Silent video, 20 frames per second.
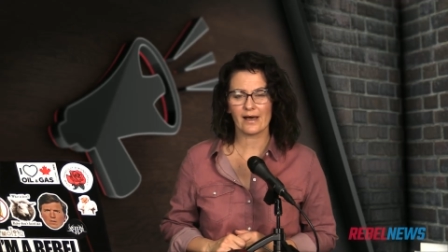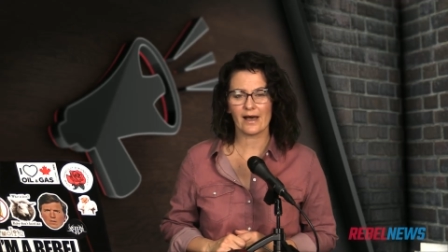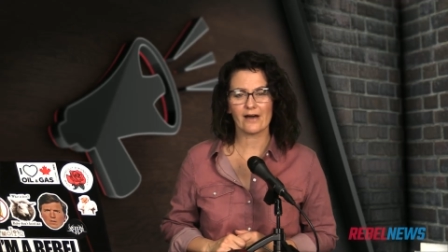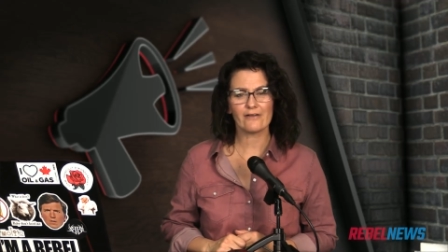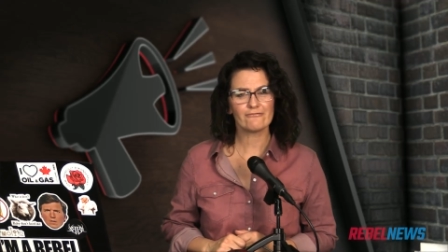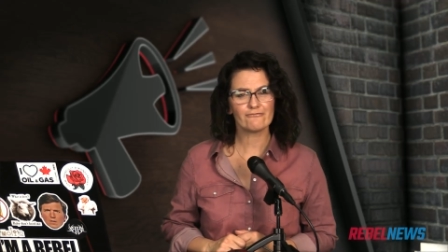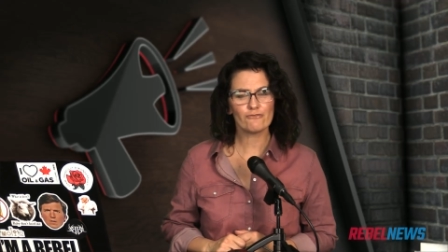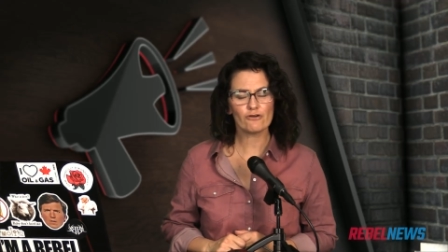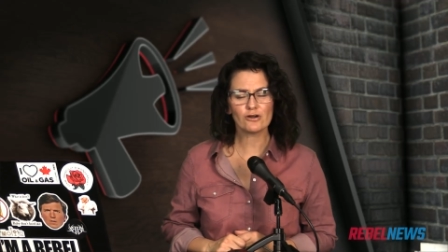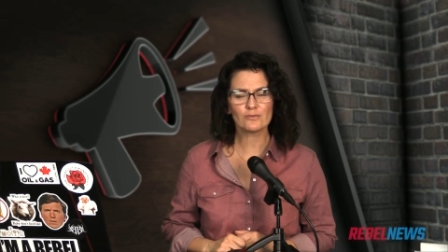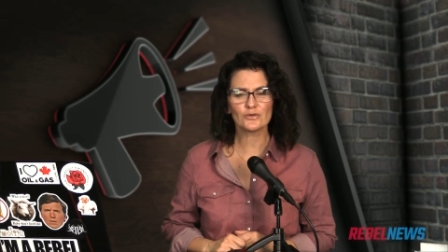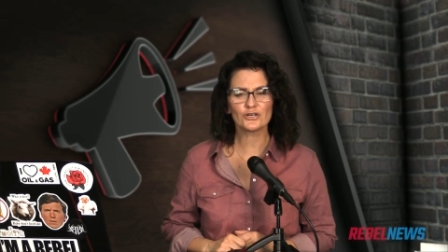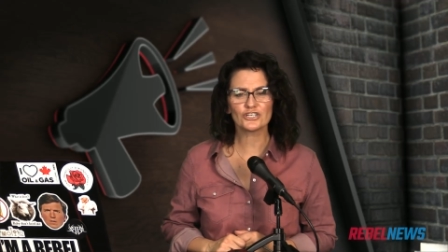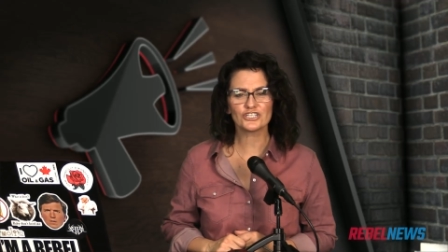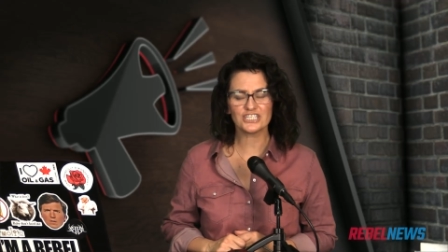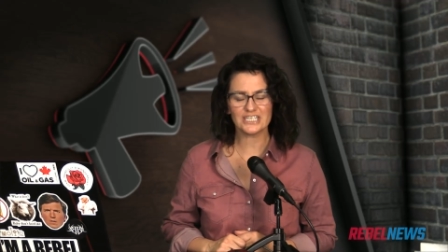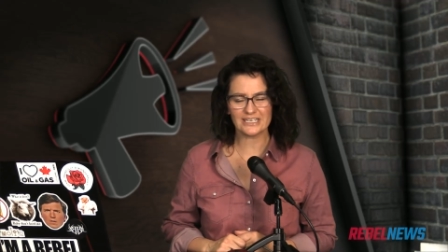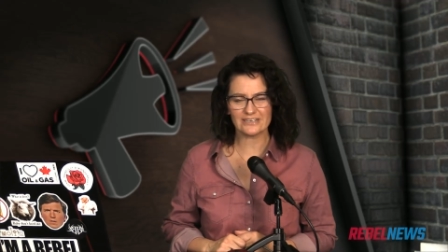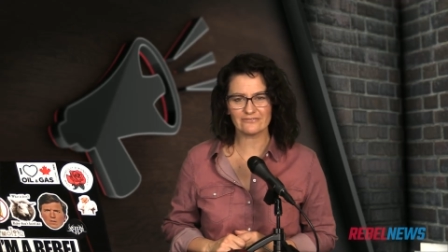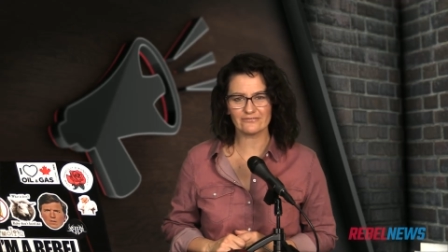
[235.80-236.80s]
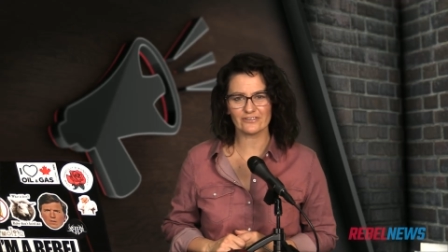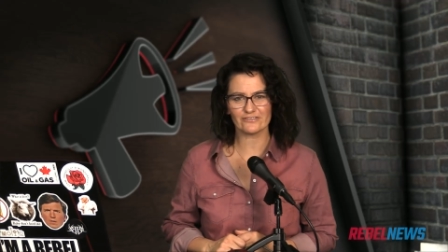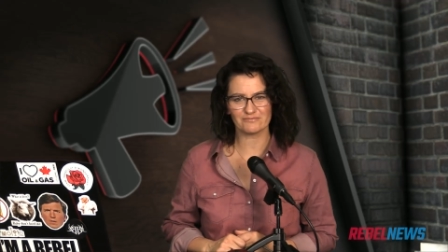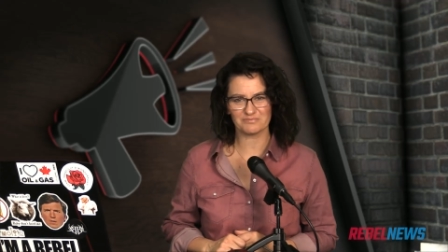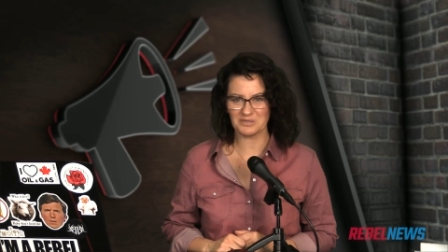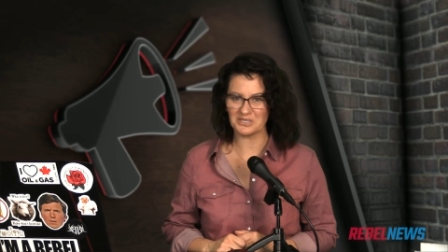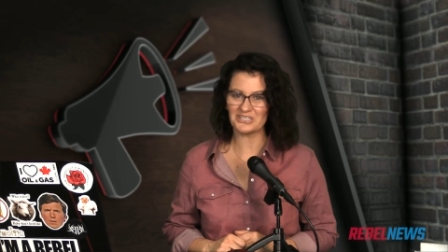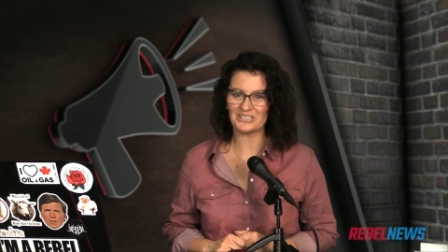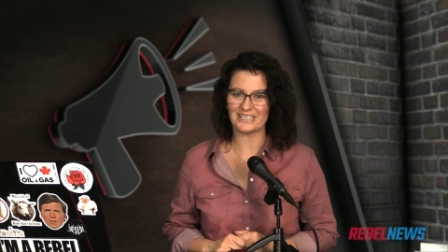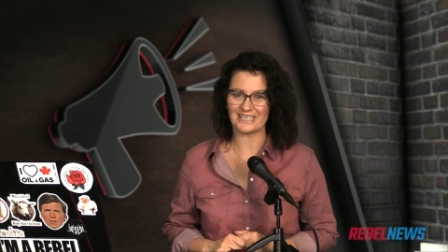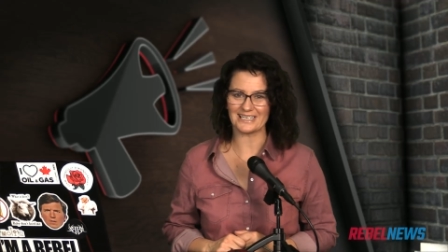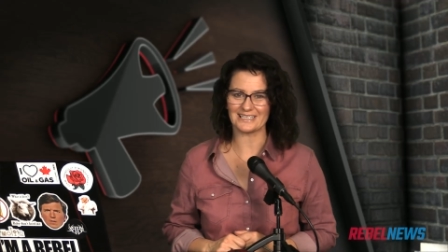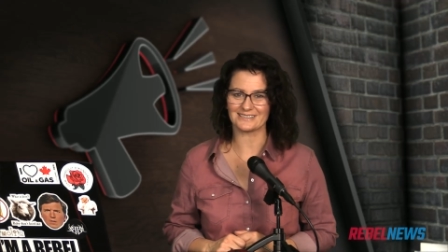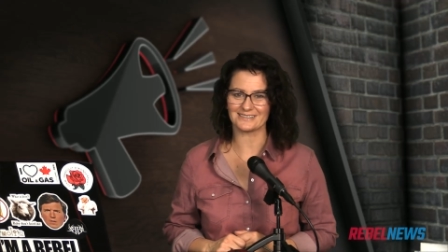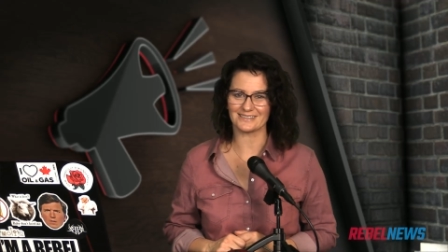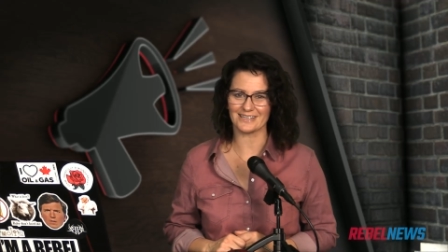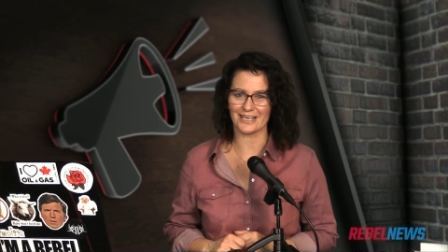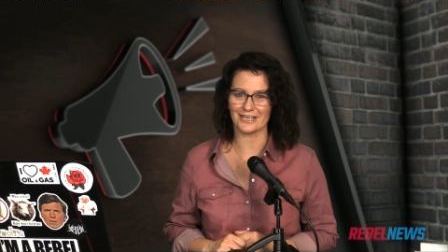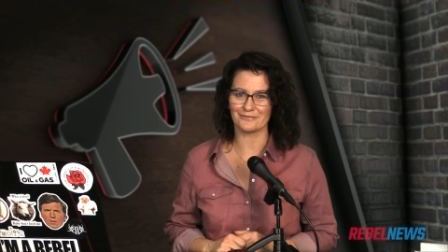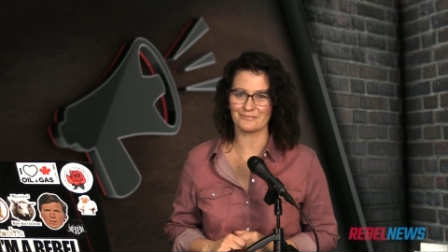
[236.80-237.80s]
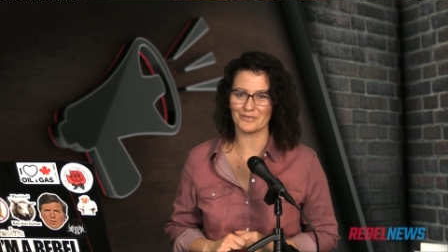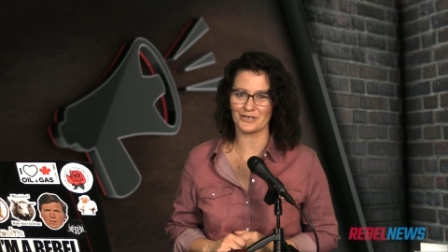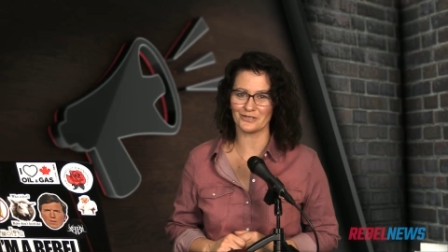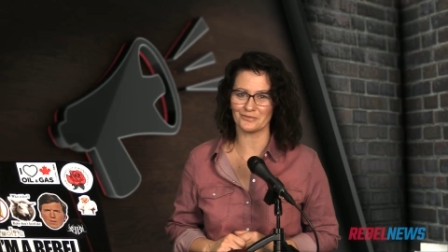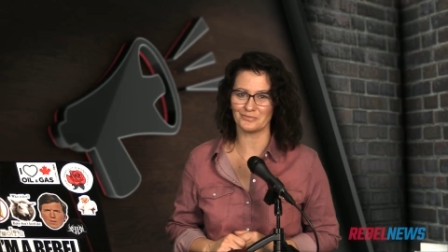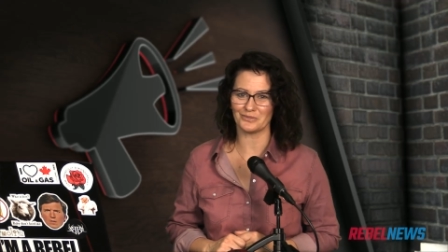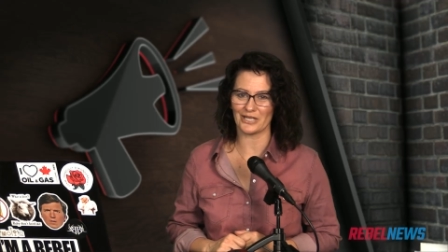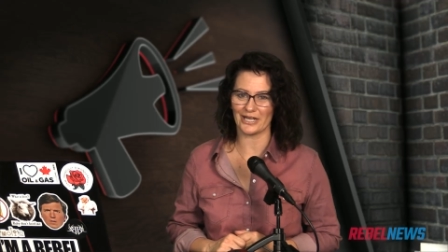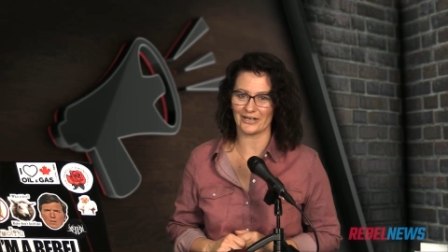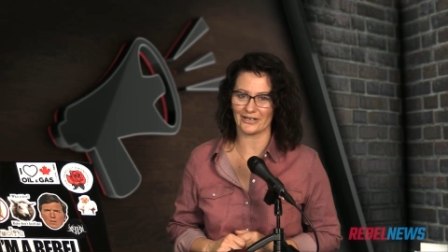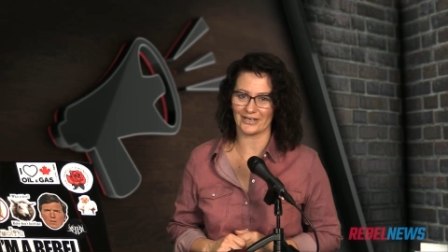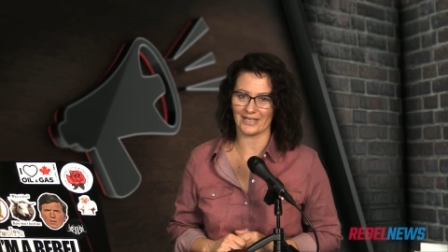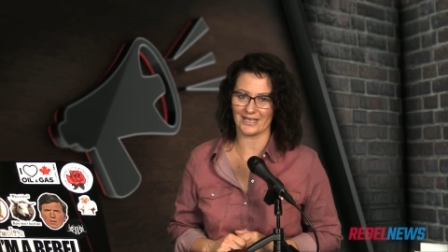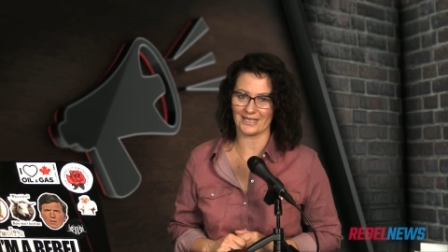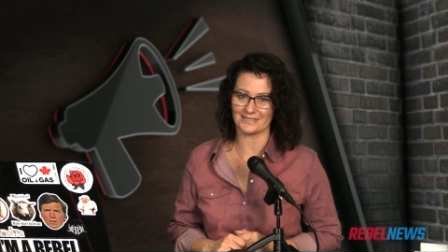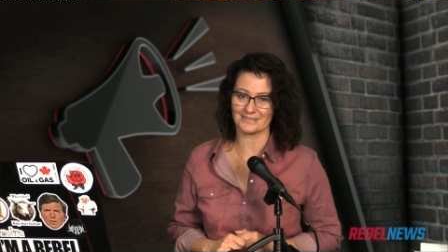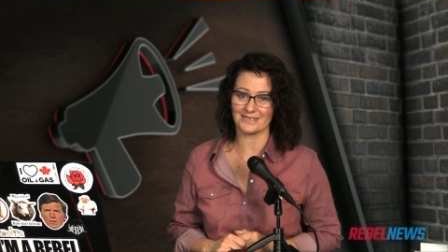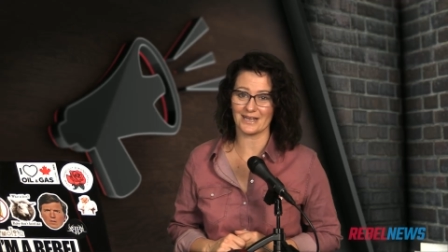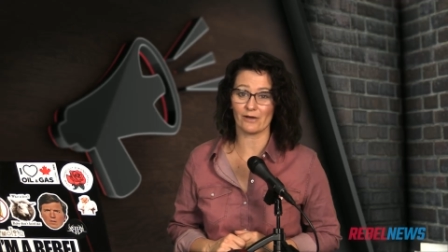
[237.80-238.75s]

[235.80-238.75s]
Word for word: a former chief of police like Bill Blair is.